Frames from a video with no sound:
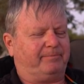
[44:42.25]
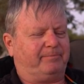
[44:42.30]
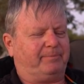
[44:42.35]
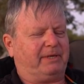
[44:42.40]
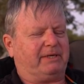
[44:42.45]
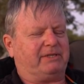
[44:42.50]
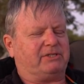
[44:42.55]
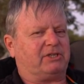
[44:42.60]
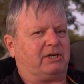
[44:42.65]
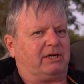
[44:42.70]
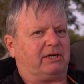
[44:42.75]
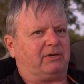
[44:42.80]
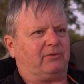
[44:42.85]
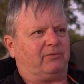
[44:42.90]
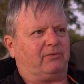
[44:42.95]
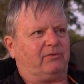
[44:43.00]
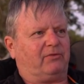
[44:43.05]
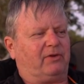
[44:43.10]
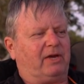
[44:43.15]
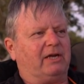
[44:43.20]
big chunk
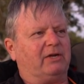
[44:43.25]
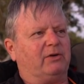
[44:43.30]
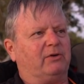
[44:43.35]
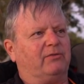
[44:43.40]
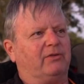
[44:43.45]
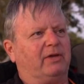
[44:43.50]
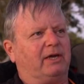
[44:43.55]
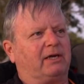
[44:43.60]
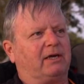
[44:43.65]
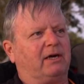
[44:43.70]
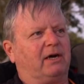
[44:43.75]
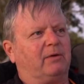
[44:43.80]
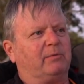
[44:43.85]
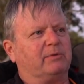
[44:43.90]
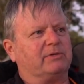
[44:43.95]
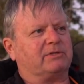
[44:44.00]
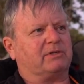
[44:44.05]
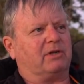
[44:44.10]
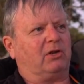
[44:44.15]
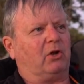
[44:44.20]
of the value of that car
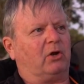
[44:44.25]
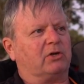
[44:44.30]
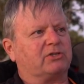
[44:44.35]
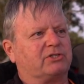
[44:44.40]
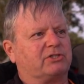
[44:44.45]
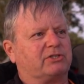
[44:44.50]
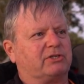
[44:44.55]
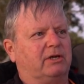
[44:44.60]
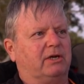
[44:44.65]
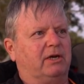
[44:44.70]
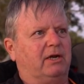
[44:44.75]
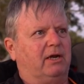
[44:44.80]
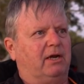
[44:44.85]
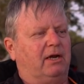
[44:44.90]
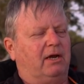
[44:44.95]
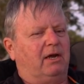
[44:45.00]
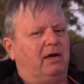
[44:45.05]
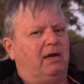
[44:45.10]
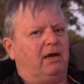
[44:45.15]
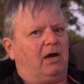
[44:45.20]
was lost
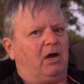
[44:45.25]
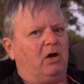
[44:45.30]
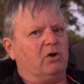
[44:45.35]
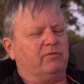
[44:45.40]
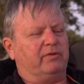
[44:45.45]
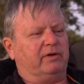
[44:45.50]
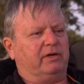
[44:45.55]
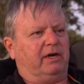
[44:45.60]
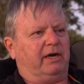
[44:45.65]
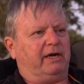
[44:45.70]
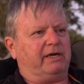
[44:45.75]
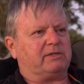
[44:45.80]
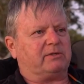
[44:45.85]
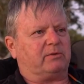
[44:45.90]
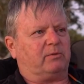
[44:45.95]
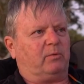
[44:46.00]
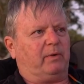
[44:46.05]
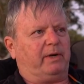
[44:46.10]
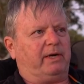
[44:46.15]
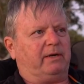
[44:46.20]
overnight
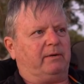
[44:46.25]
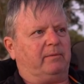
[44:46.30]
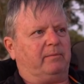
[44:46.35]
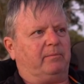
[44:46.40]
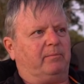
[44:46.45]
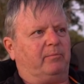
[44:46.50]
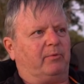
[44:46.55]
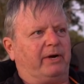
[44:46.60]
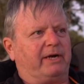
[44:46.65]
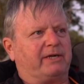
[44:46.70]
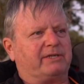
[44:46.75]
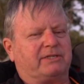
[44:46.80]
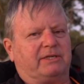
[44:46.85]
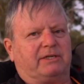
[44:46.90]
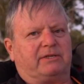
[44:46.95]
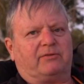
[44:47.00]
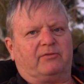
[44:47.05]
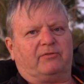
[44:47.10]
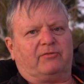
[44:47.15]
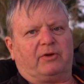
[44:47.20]
when
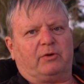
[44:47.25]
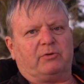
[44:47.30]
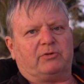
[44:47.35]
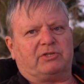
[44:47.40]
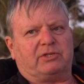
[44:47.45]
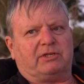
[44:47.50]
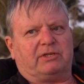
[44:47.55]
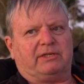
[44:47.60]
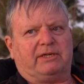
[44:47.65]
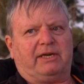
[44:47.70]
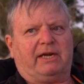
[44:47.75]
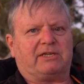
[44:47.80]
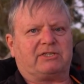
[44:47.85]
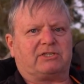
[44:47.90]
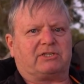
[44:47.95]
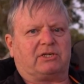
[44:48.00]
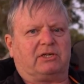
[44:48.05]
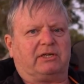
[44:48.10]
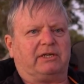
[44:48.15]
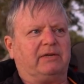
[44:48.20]
Brexit voted
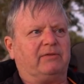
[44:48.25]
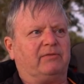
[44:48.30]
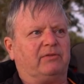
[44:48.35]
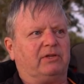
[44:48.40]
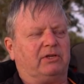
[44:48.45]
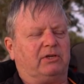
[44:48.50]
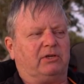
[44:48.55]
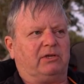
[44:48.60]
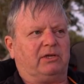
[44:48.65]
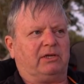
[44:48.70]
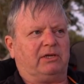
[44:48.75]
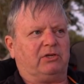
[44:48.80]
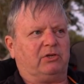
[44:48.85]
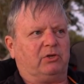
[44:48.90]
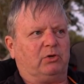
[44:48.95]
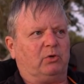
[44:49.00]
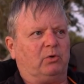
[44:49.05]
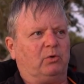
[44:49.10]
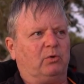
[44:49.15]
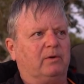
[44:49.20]
yes to leave the
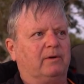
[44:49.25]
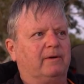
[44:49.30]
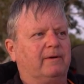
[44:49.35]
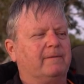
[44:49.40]
EU,